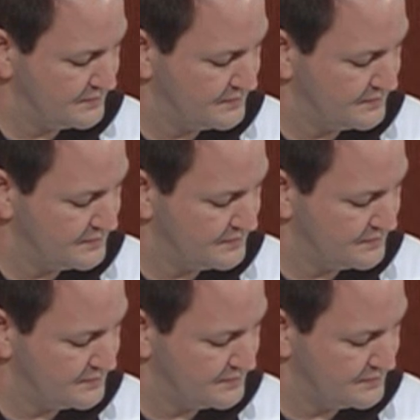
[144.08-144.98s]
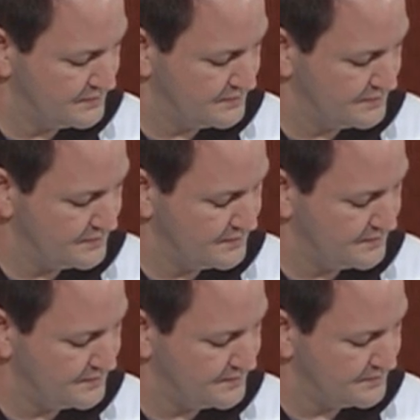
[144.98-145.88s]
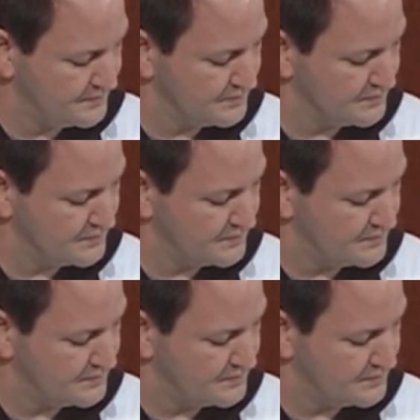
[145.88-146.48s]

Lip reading: No one is speaking in this clip.